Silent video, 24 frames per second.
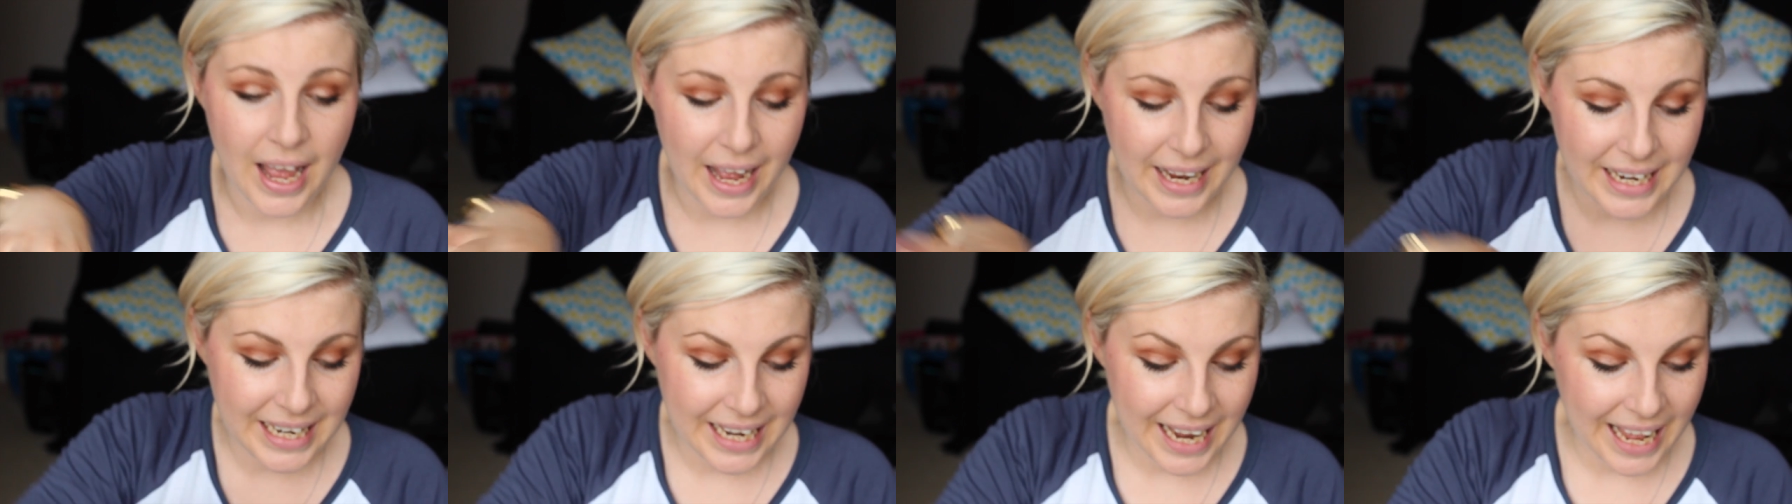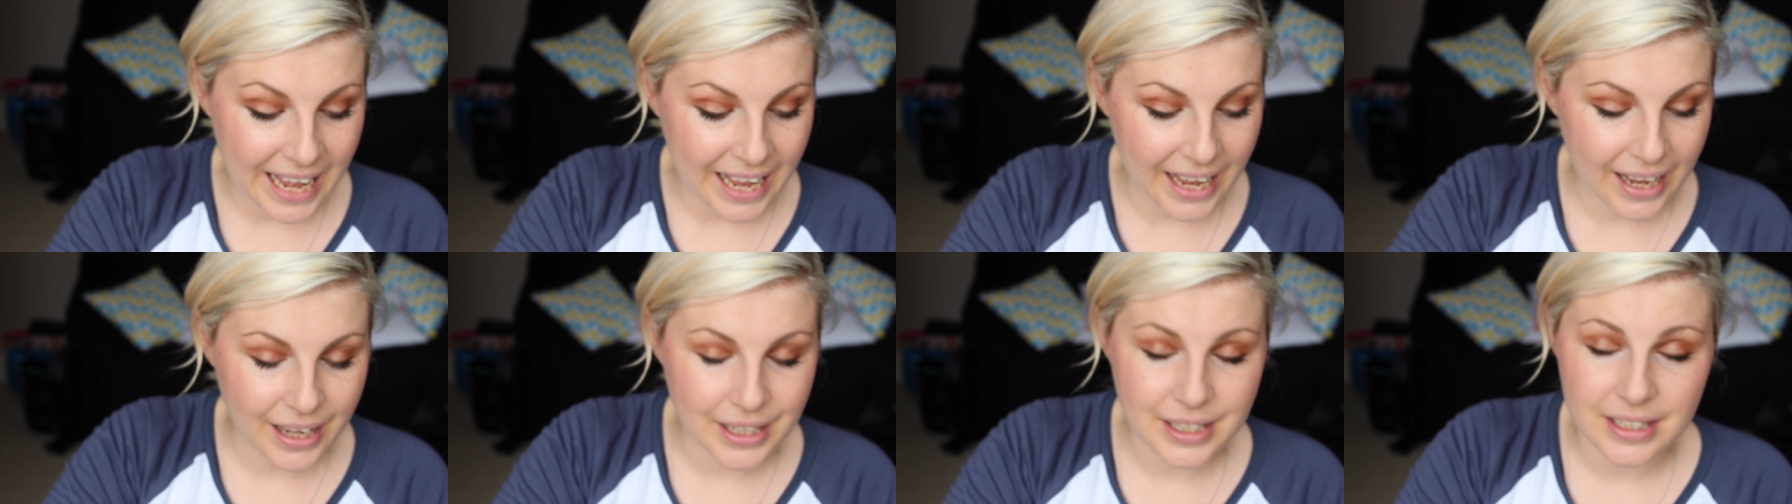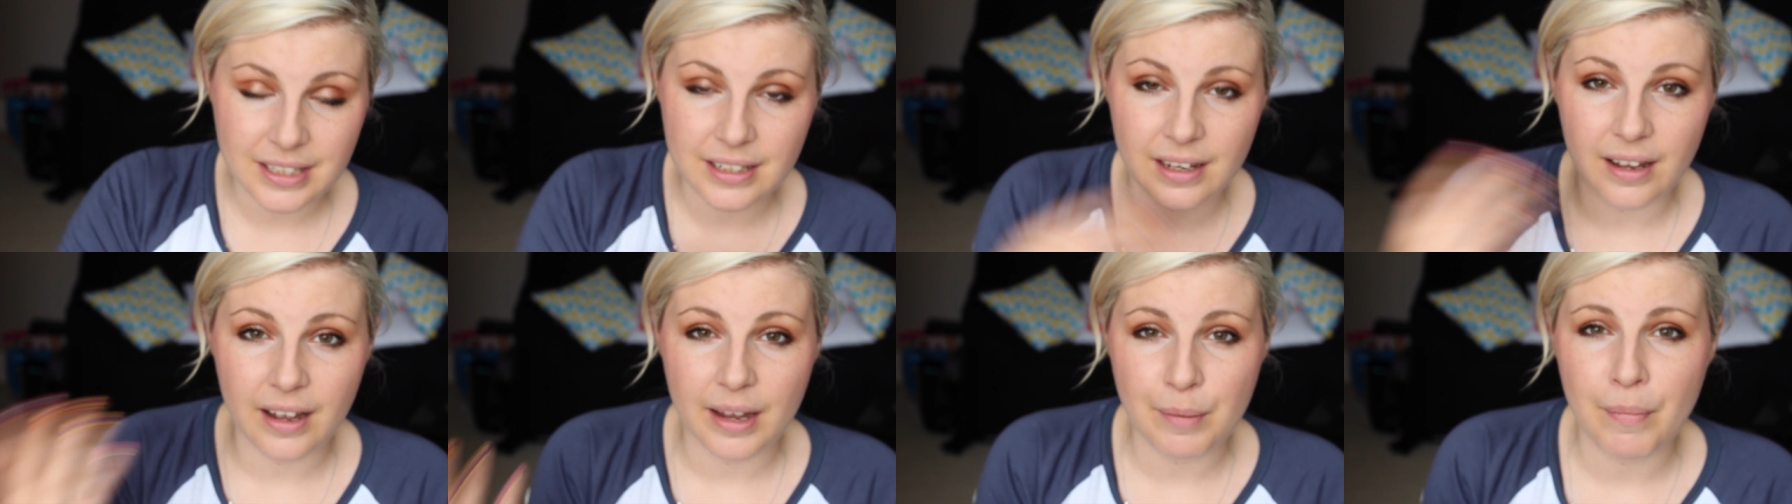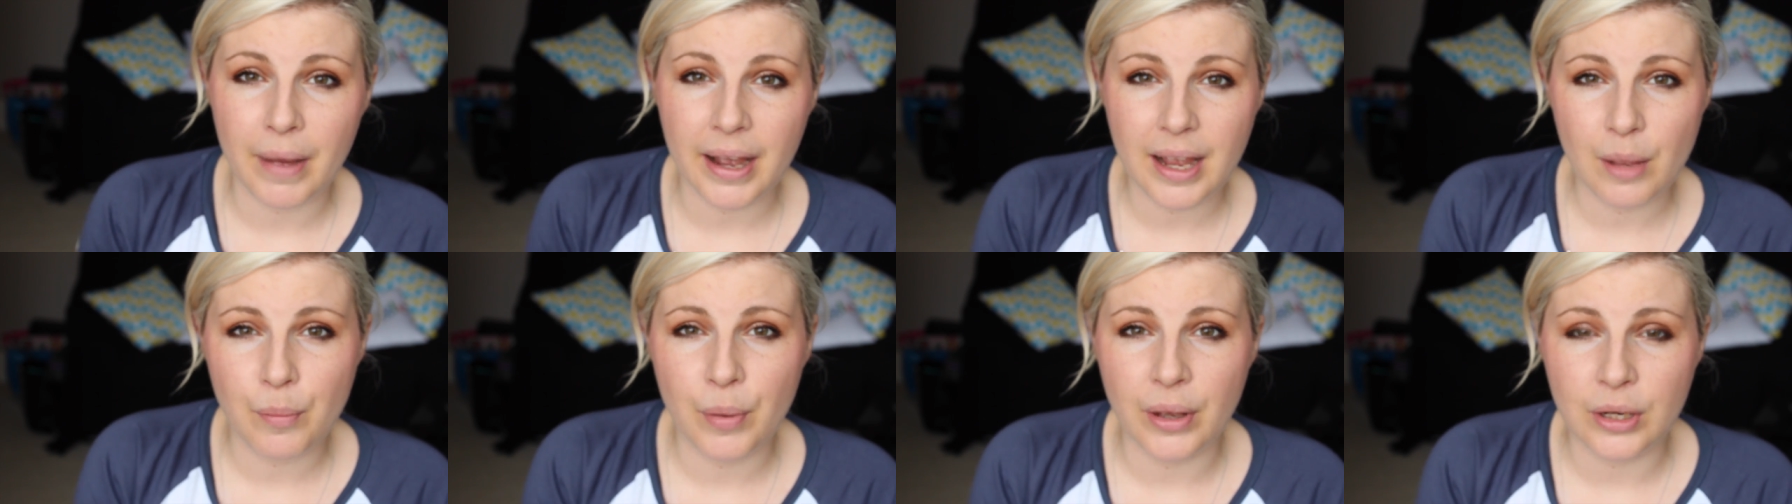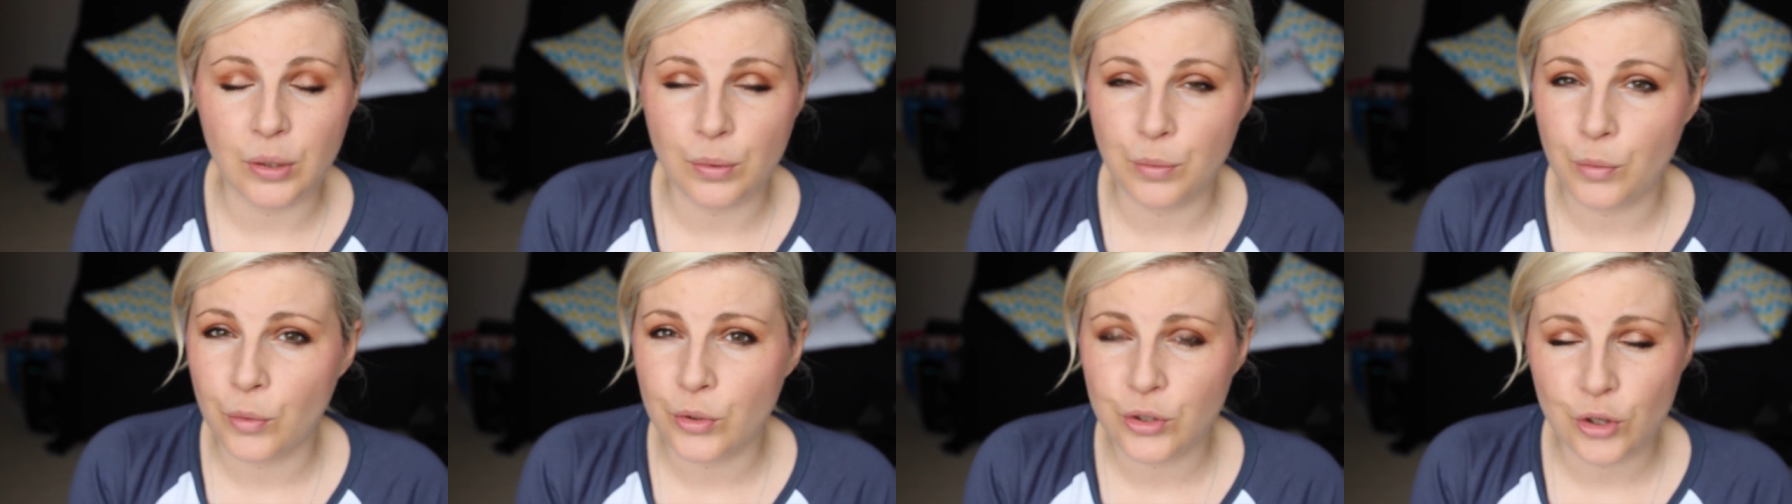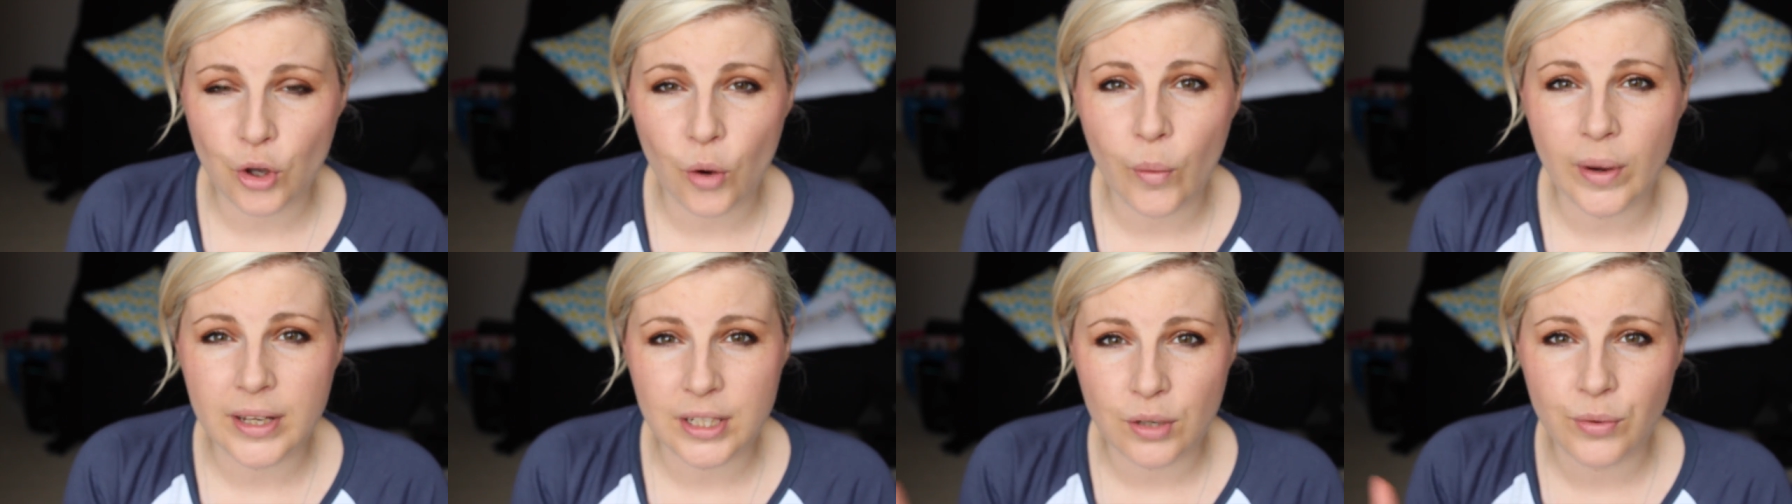And NYX, in my opinion, was
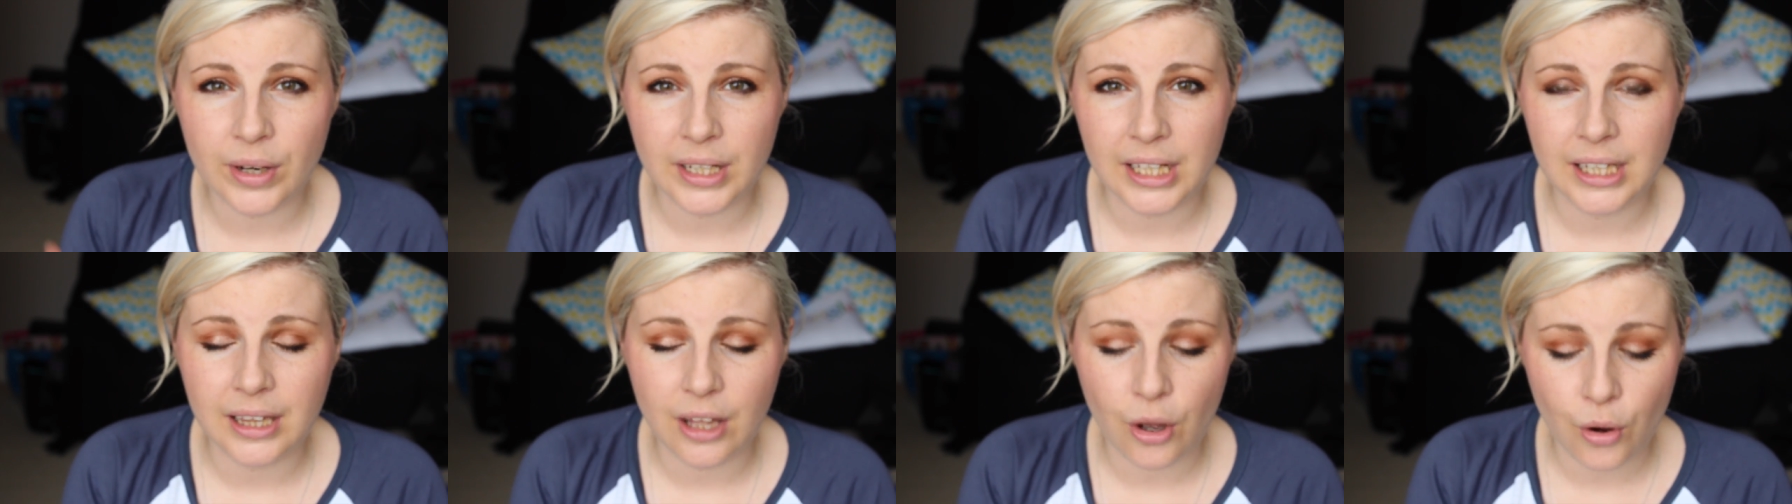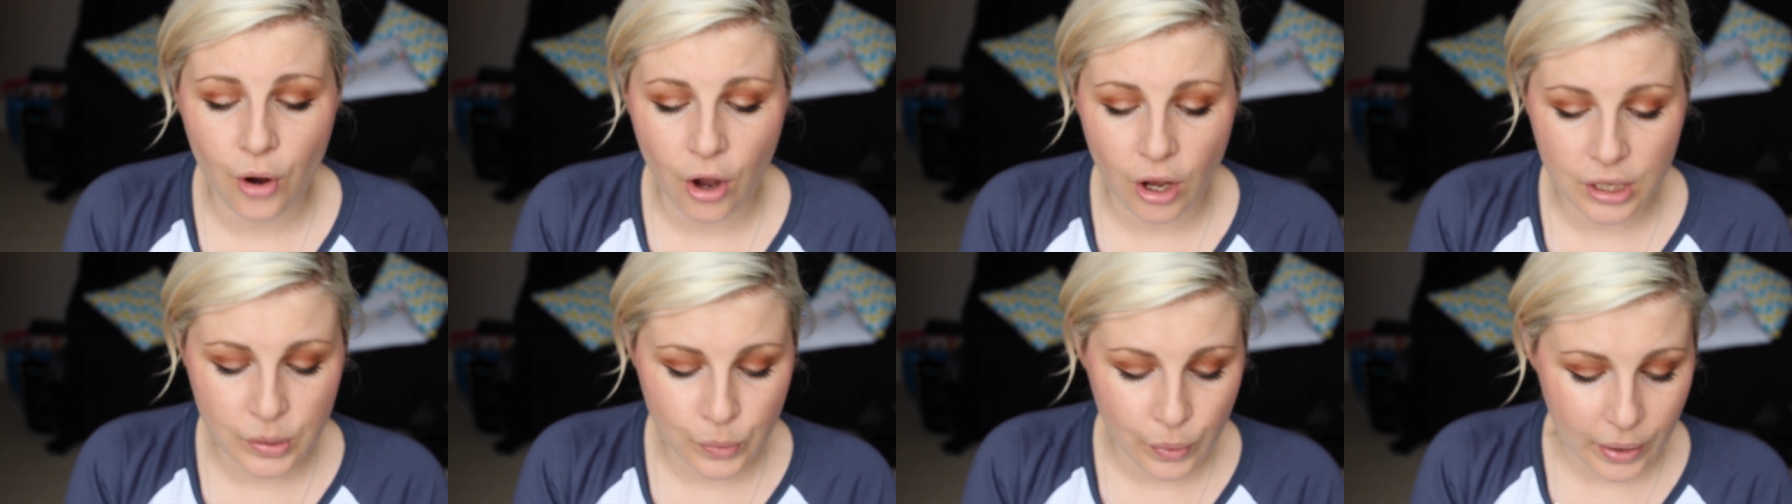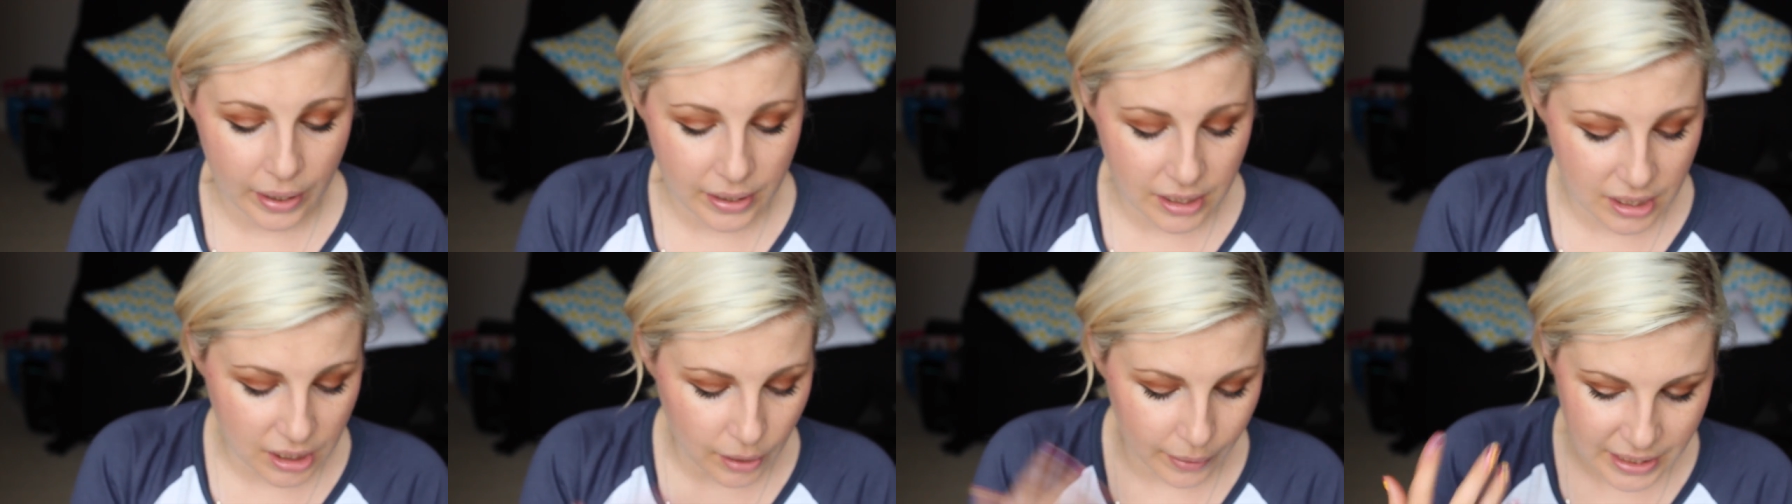always a really low cost brand,